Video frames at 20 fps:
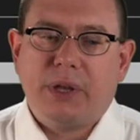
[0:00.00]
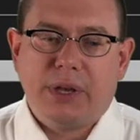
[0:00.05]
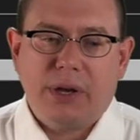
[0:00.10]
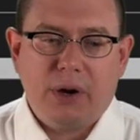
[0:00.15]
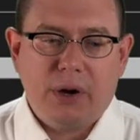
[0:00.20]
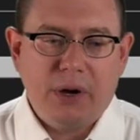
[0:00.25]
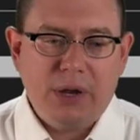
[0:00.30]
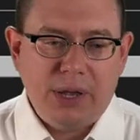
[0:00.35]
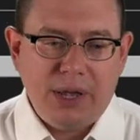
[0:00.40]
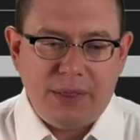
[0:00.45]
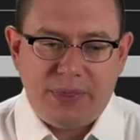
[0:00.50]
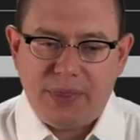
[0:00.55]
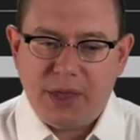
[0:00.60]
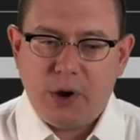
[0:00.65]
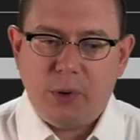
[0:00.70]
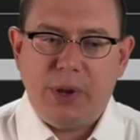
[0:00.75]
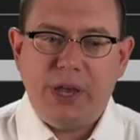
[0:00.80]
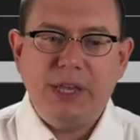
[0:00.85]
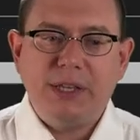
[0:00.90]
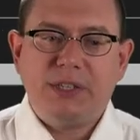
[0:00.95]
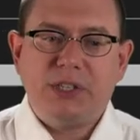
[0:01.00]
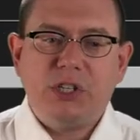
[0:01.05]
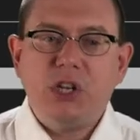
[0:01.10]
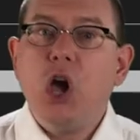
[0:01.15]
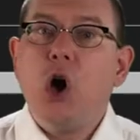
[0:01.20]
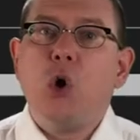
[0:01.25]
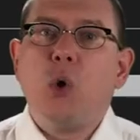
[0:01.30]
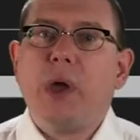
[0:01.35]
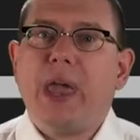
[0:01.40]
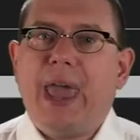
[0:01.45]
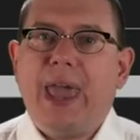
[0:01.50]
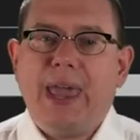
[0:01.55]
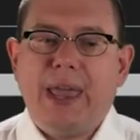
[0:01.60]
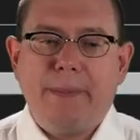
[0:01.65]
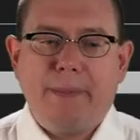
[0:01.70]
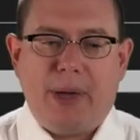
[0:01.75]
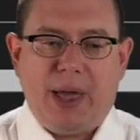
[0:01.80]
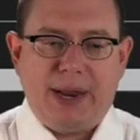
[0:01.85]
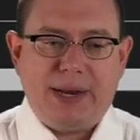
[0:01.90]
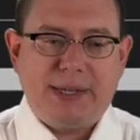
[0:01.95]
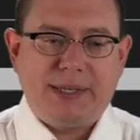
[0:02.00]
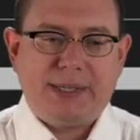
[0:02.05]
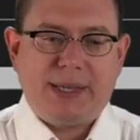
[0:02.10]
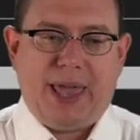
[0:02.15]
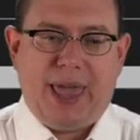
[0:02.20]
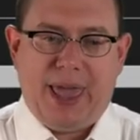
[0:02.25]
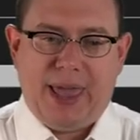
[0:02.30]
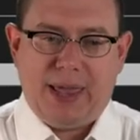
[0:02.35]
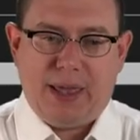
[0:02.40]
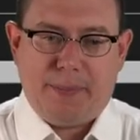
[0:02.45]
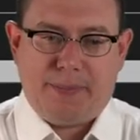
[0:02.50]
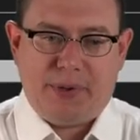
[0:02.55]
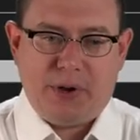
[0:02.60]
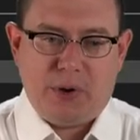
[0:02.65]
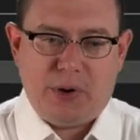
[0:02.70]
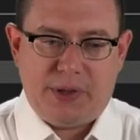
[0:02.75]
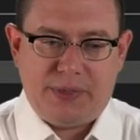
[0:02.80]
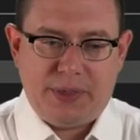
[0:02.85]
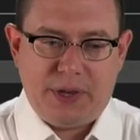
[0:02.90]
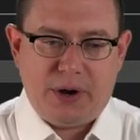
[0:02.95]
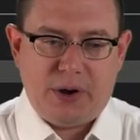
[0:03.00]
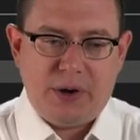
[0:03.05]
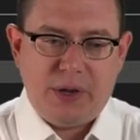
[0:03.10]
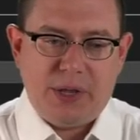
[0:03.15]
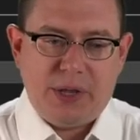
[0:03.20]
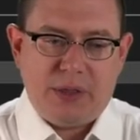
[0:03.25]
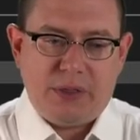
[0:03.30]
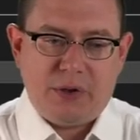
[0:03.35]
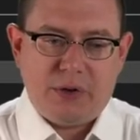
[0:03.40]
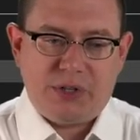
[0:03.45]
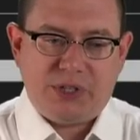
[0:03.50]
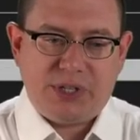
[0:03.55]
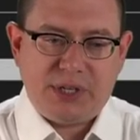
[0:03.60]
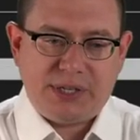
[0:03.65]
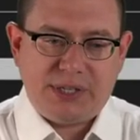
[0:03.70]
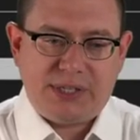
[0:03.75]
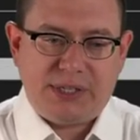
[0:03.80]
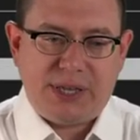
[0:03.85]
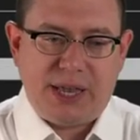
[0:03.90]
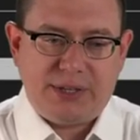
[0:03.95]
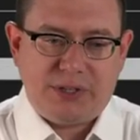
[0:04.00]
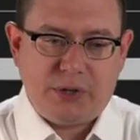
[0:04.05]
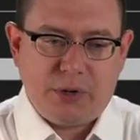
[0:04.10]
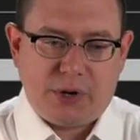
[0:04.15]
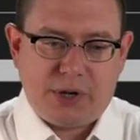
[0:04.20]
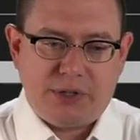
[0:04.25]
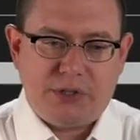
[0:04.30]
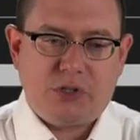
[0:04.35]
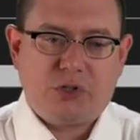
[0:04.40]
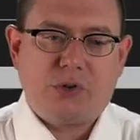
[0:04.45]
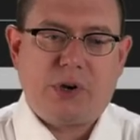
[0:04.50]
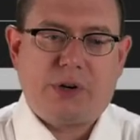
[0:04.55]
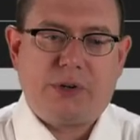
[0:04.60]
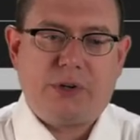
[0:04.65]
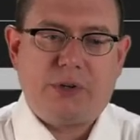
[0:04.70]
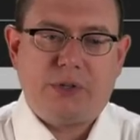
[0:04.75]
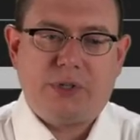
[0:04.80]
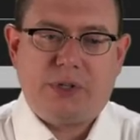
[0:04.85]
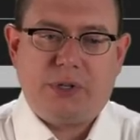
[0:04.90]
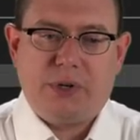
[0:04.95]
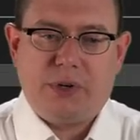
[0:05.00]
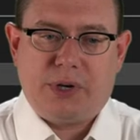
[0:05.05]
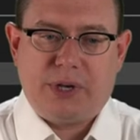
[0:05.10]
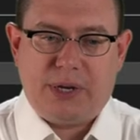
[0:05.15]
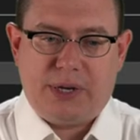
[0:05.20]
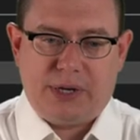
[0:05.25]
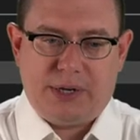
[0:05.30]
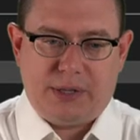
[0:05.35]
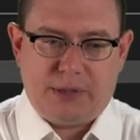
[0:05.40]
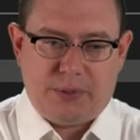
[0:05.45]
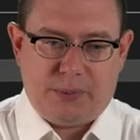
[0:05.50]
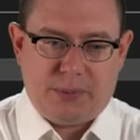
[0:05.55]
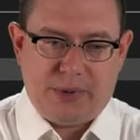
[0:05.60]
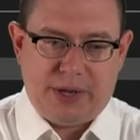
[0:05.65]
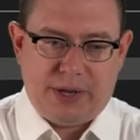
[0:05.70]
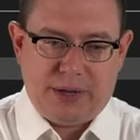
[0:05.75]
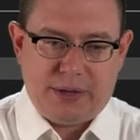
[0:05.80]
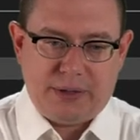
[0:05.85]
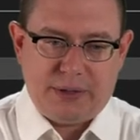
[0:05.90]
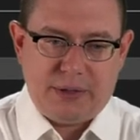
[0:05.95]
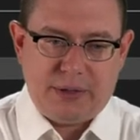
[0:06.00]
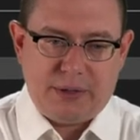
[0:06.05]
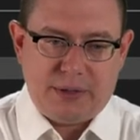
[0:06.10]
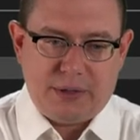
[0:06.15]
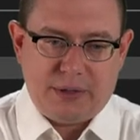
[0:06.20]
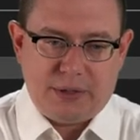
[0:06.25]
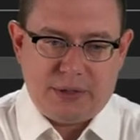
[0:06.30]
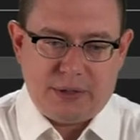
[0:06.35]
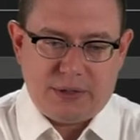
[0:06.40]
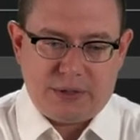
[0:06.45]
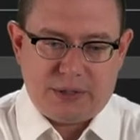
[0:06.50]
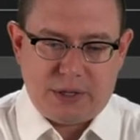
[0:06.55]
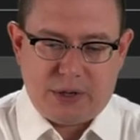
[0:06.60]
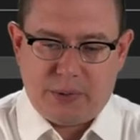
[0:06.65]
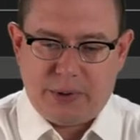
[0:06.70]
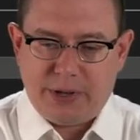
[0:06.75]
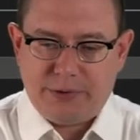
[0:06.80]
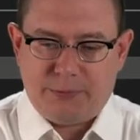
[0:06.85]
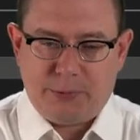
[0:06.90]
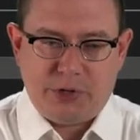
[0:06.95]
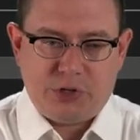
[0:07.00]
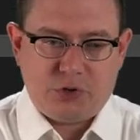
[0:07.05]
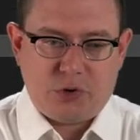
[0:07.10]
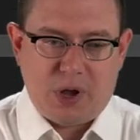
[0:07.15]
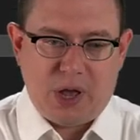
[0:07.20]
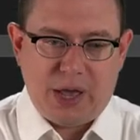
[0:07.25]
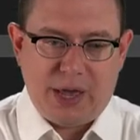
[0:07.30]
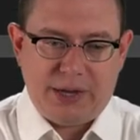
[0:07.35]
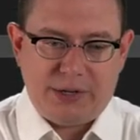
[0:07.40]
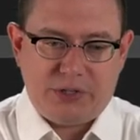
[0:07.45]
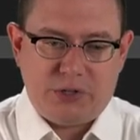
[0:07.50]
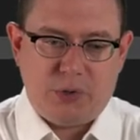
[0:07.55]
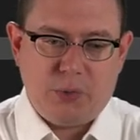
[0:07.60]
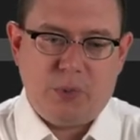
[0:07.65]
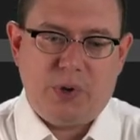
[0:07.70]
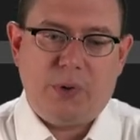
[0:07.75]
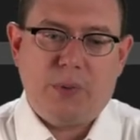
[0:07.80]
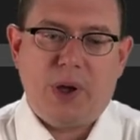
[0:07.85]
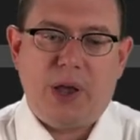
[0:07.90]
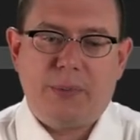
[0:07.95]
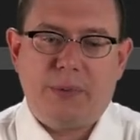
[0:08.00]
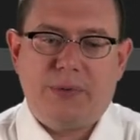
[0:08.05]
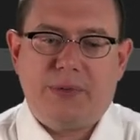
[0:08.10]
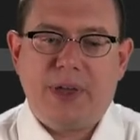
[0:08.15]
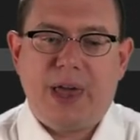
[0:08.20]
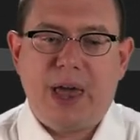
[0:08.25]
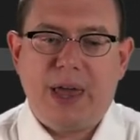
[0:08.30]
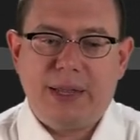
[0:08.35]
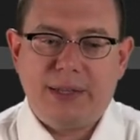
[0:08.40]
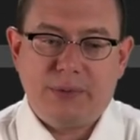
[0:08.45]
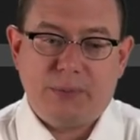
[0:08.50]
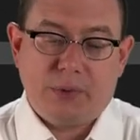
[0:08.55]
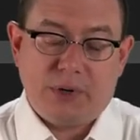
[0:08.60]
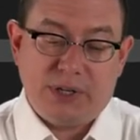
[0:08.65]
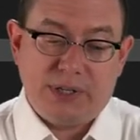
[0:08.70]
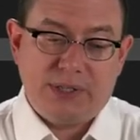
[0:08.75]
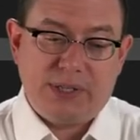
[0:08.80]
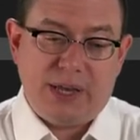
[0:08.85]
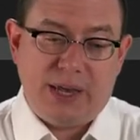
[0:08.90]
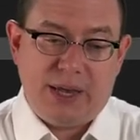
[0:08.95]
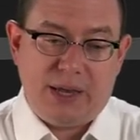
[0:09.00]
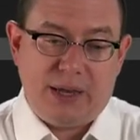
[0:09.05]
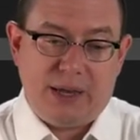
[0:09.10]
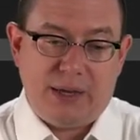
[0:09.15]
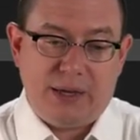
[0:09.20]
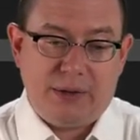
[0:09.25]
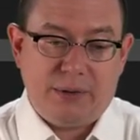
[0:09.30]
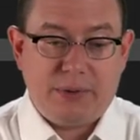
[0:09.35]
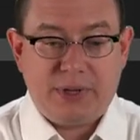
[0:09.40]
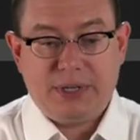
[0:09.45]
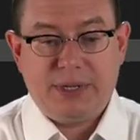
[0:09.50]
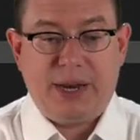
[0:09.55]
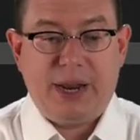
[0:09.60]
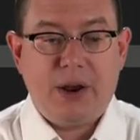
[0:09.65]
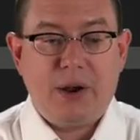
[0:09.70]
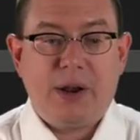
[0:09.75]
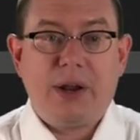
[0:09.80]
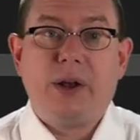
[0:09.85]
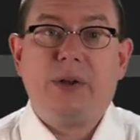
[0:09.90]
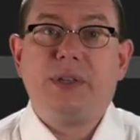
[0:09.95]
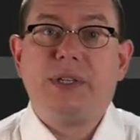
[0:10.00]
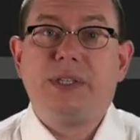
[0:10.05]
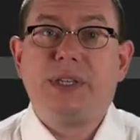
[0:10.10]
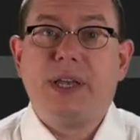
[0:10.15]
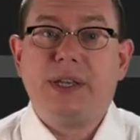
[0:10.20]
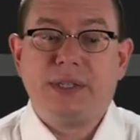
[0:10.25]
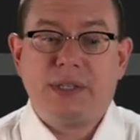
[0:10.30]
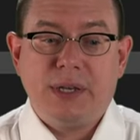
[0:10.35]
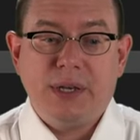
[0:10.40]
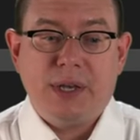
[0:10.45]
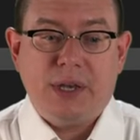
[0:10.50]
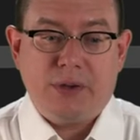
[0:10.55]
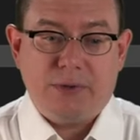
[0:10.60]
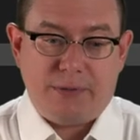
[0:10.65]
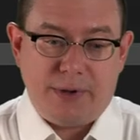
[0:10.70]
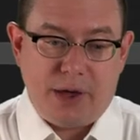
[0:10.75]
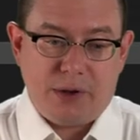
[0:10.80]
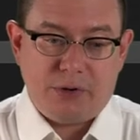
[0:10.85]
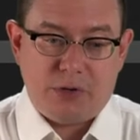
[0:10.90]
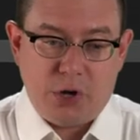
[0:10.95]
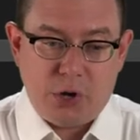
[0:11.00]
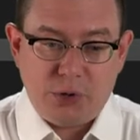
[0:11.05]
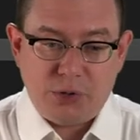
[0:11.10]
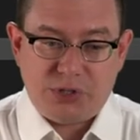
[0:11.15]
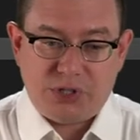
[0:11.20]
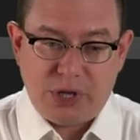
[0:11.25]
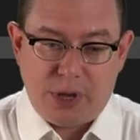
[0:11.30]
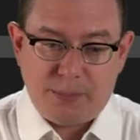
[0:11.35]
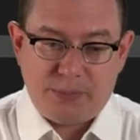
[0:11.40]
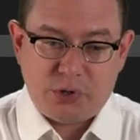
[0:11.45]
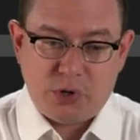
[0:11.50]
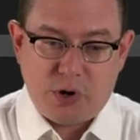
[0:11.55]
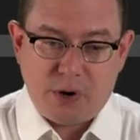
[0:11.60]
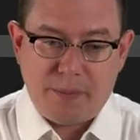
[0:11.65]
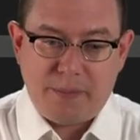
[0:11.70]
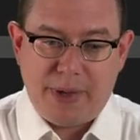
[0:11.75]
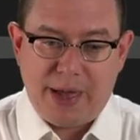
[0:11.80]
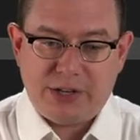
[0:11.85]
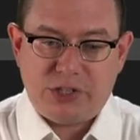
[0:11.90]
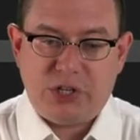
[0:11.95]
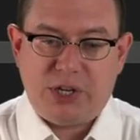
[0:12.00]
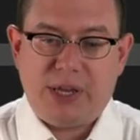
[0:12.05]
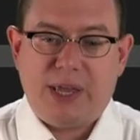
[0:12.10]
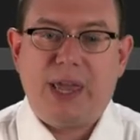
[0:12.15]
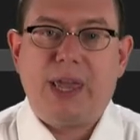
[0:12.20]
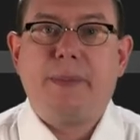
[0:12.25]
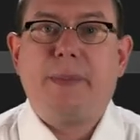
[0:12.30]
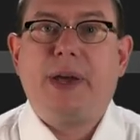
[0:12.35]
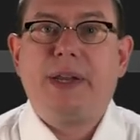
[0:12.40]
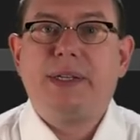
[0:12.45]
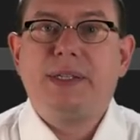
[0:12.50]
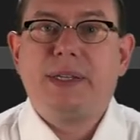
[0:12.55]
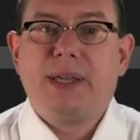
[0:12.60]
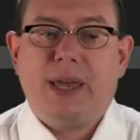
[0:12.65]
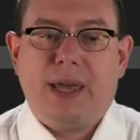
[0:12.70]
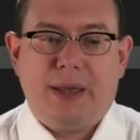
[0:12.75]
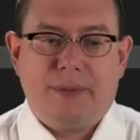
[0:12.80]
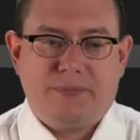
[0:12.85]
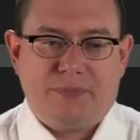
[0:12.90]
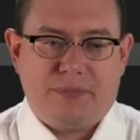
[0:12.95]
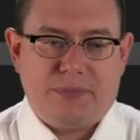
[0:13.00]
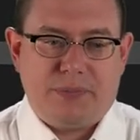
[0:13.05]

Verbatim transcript: here, there is no k minus k appearing there. There's successor constructors that are getting in the way. So if we try to rewrite with that, we're going to say, get an error here that says, found no subterm matching k minus k.